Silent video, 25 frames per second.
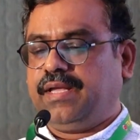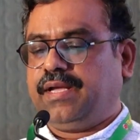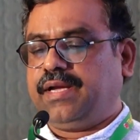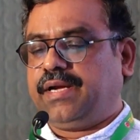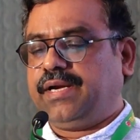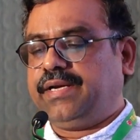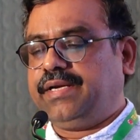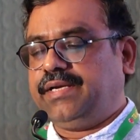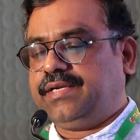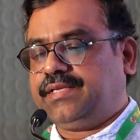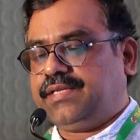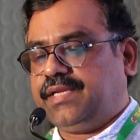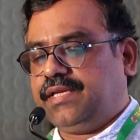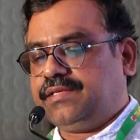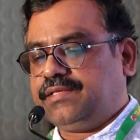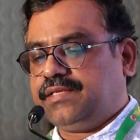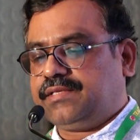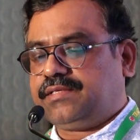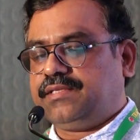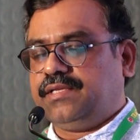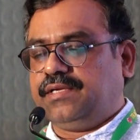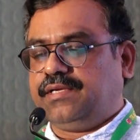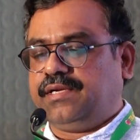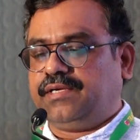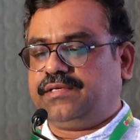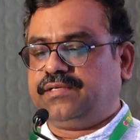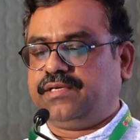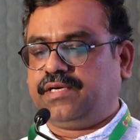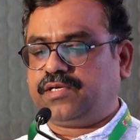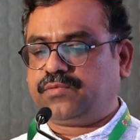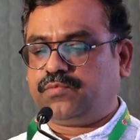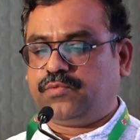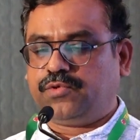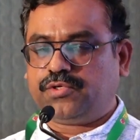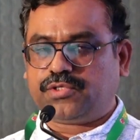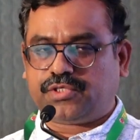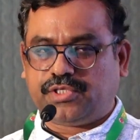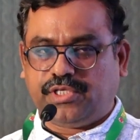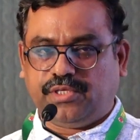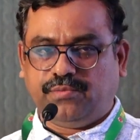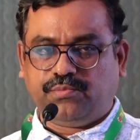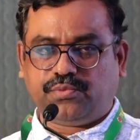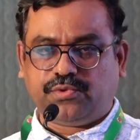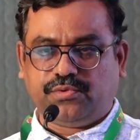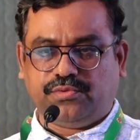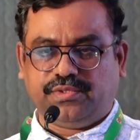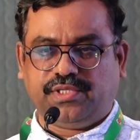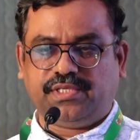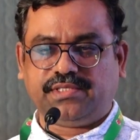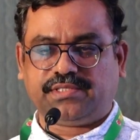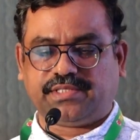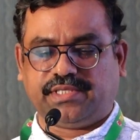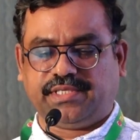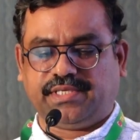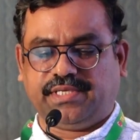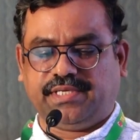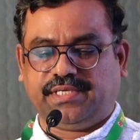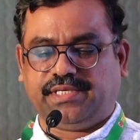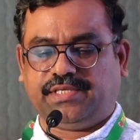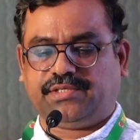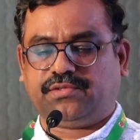and it changes the gut hormones to improve the satiety.